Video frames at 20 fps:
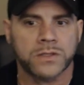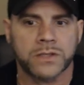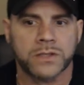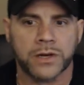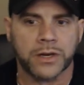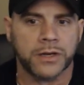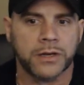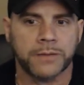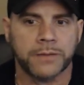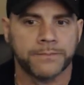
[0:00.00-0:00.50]

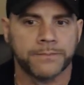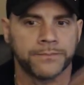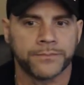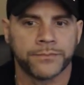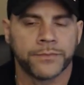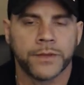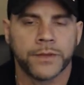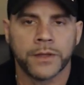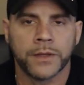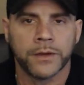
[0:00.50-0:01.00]
They're gonna
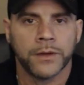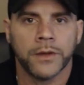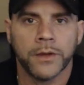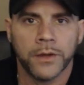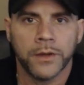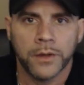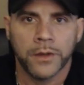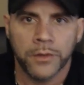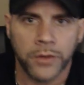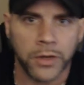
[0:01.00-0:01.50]

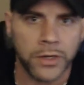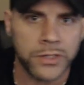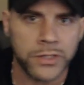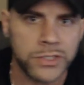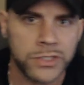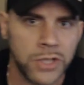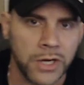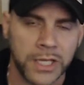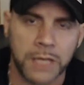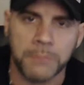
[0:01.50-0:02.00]
they're going to
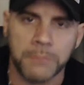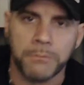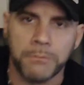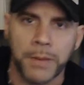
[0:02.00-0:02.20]
start getting